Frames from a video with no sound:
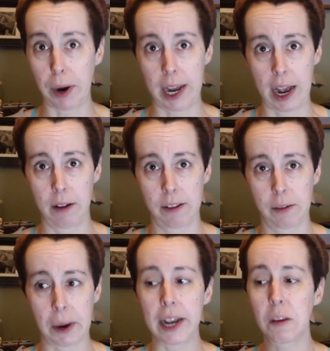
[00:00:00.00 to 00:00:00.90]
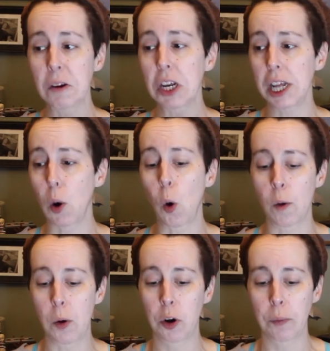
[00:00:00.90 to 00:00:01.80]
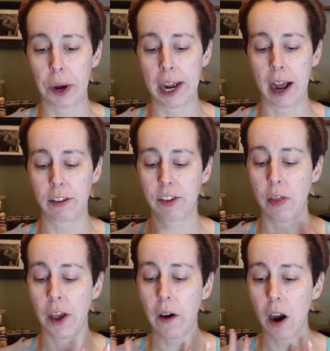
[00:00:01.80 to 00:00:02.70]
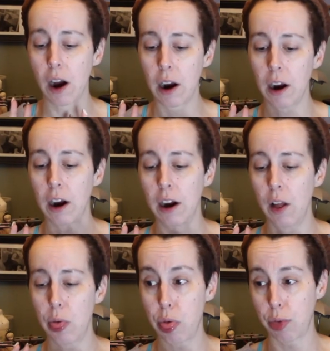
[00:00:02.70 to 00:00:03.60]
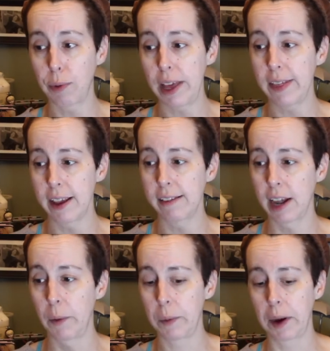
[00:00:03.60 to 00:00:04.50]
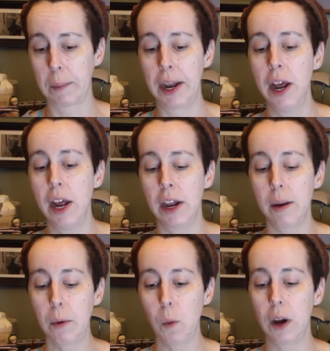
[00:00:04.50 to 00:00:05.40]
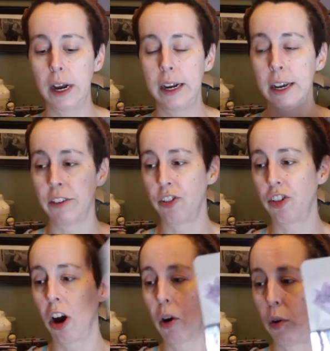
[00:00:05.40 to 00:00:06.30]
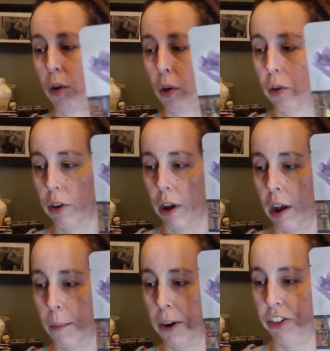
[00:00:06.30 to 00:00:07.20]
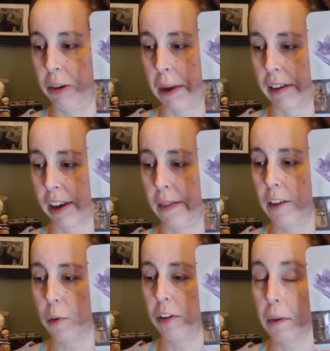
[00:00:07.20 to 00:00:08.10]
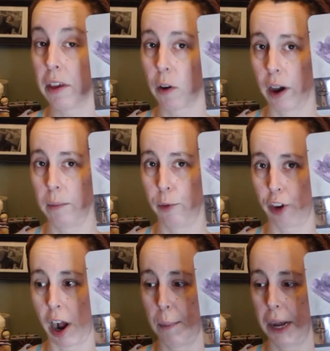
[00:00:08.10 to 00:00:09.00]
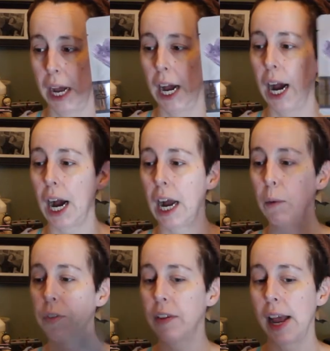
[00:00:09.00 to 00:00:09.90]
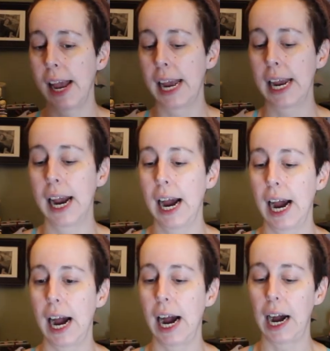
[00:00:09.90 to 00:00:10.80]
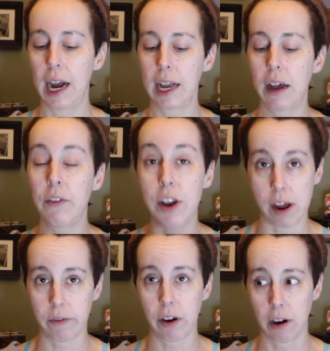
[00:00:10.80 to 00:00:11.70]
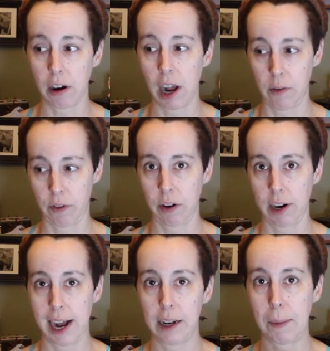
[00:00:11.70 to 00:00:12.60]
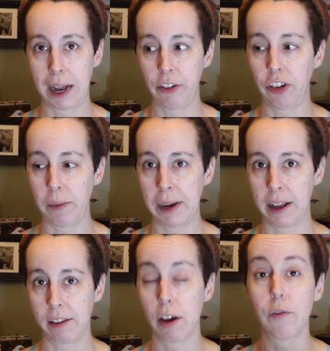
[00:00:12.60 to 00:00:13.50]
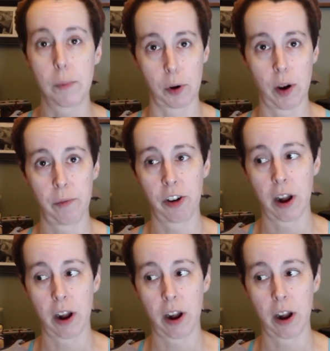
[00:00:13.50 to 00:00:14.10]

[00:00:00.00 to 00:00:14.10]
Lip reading: Breakouts, right? Especially like hormonal breakouts. There are three things that I would recommend. Number one is a charcoal sheet mask. And this one is by the Creme Shop. I will say, I have never, ever had a bad sheet mask from the Creme